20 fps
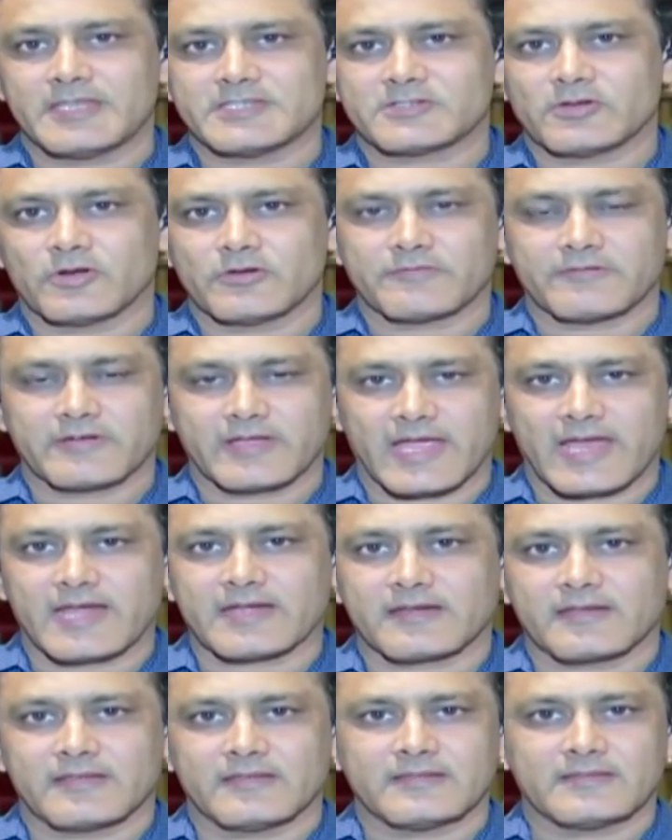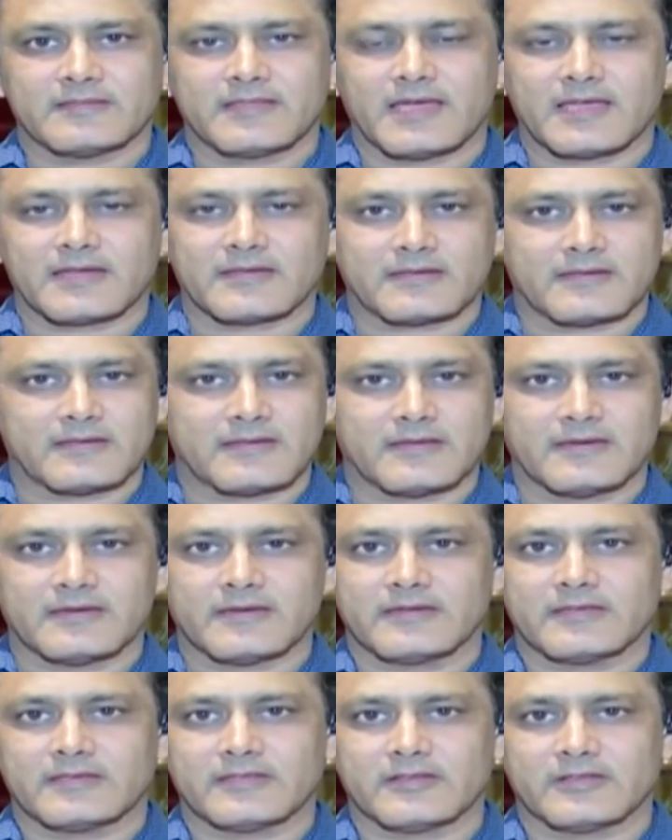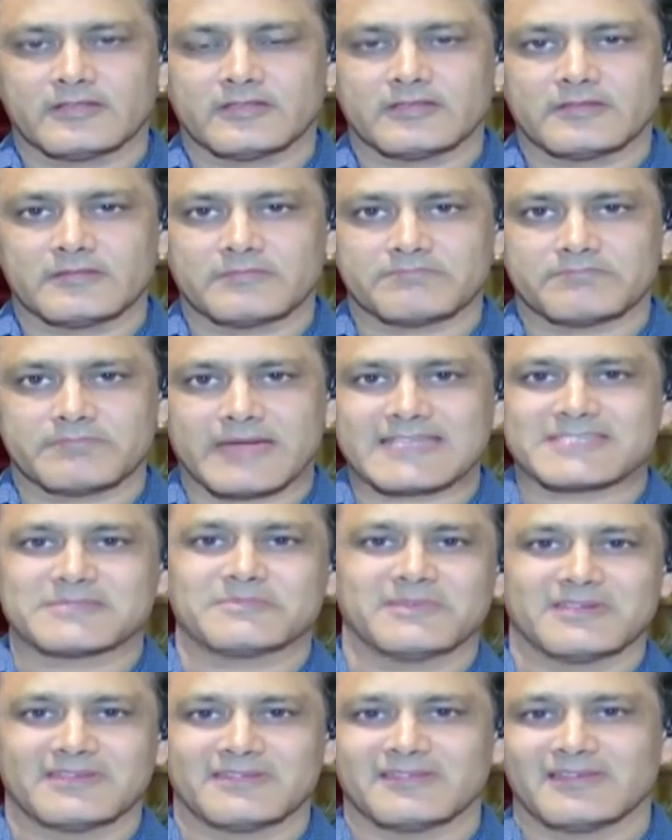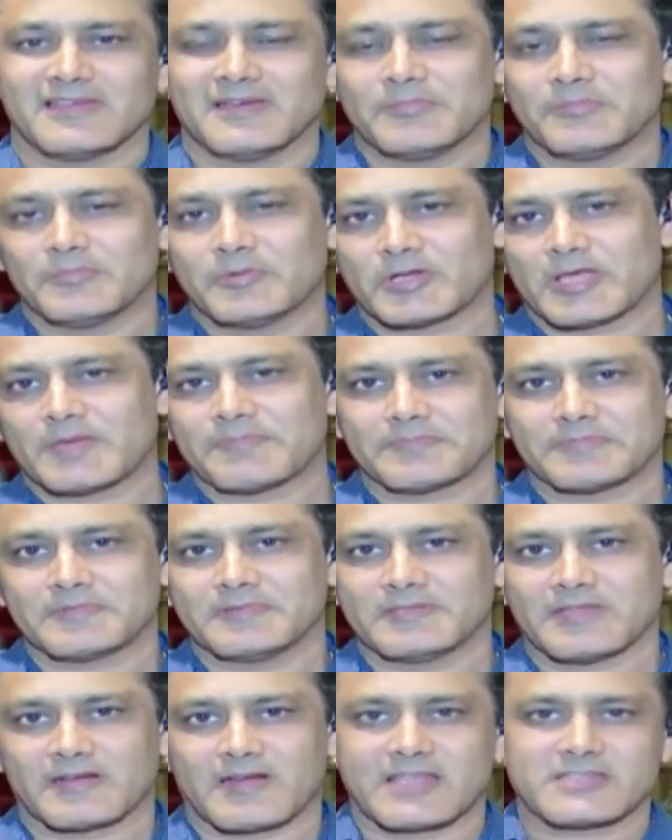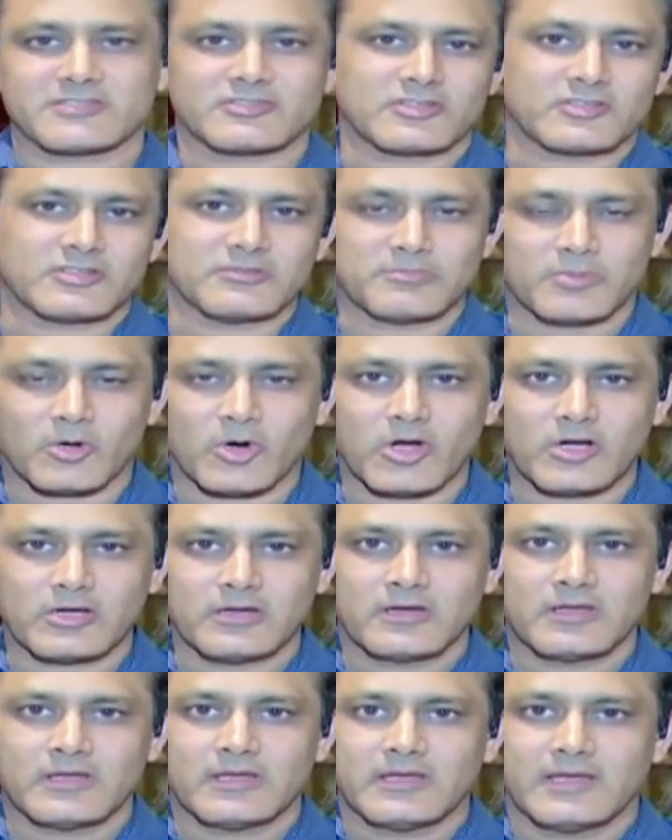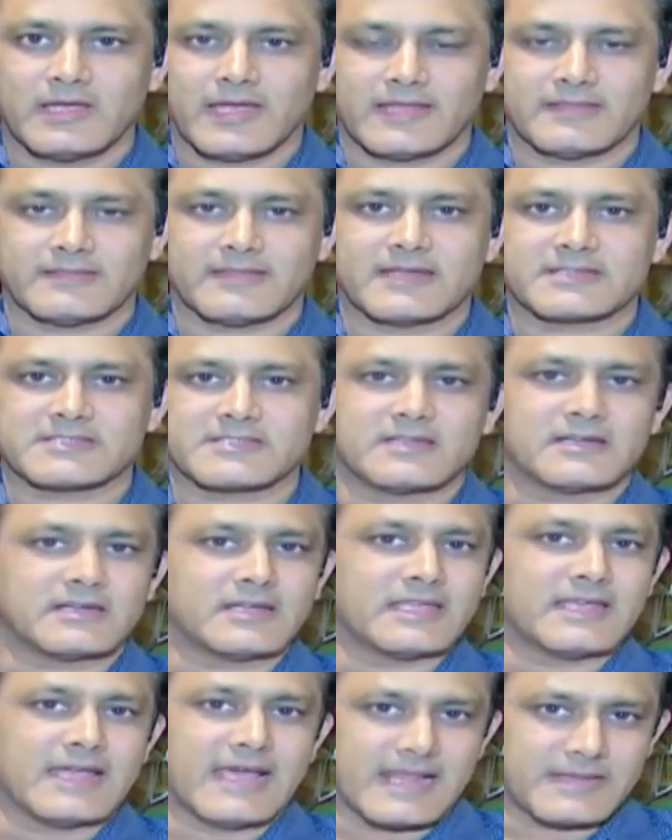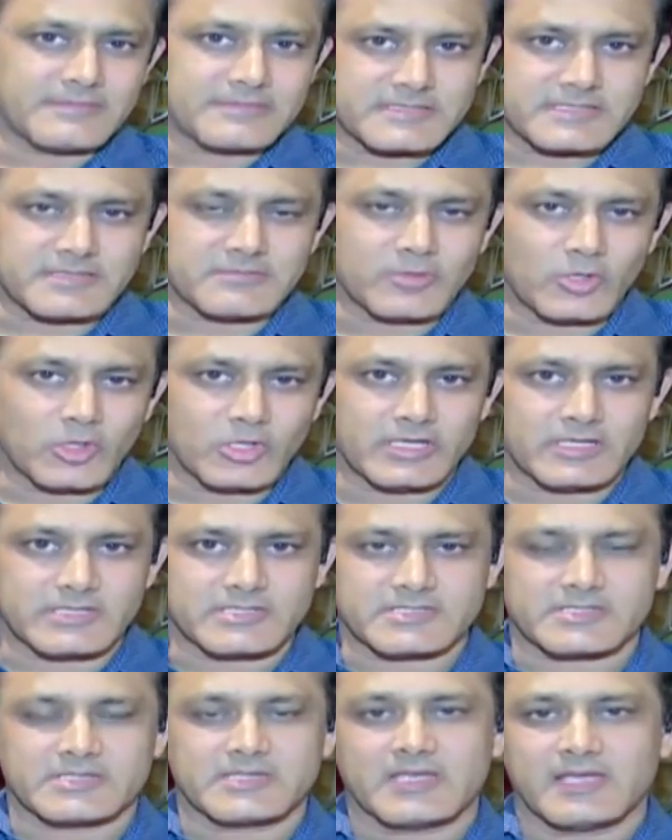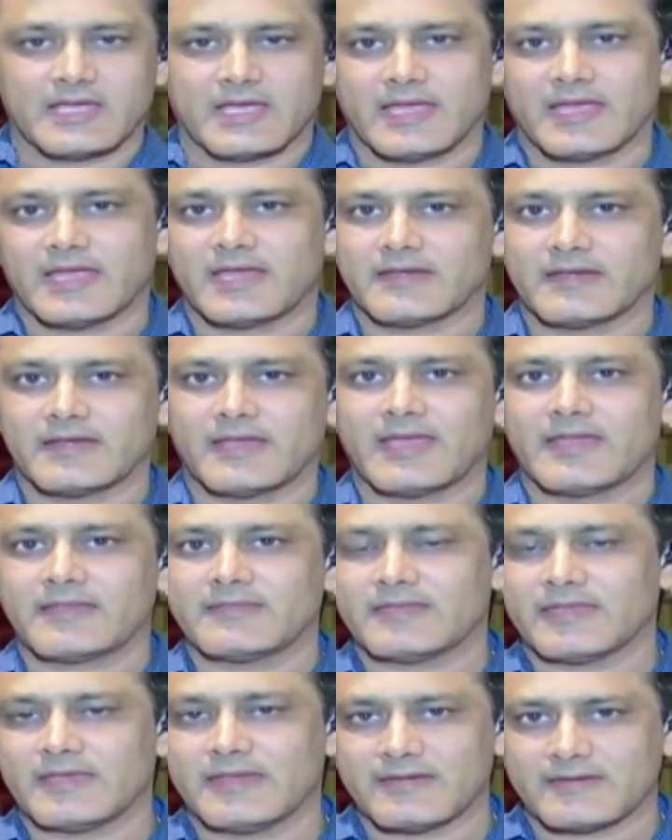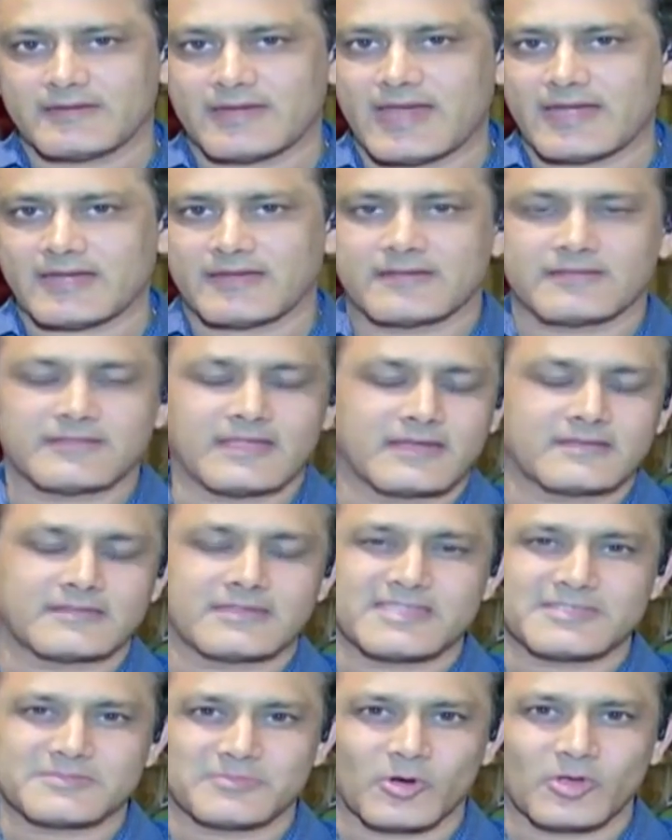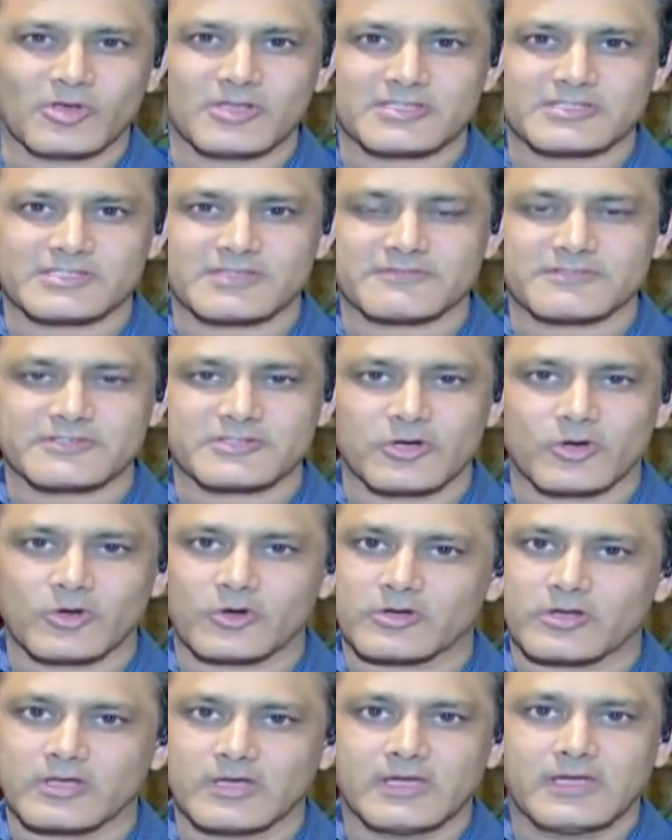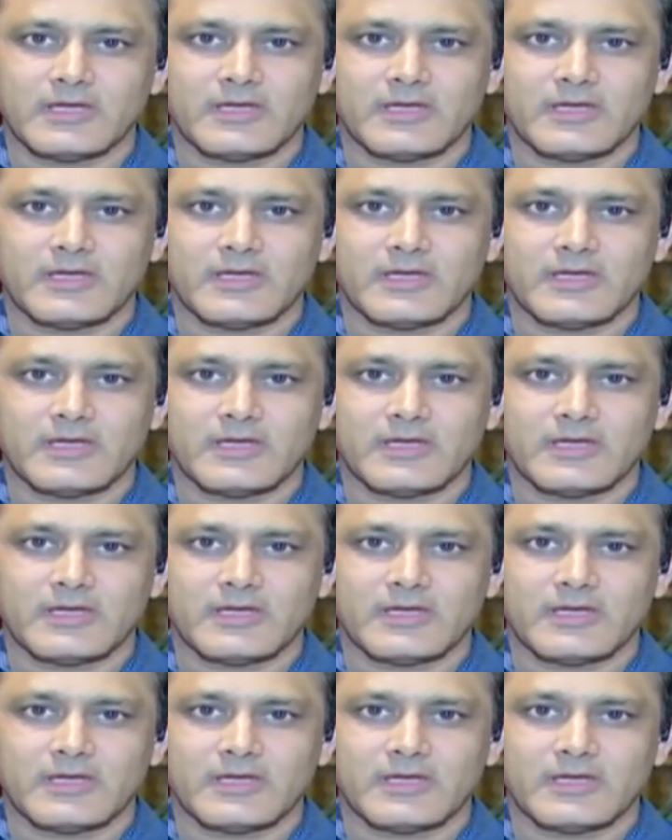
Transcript: please don't forget that, uh, you know, the batsmen put up the runs on the board, and that certainly helps the bowlers, and and the intent that these bowlers have showed,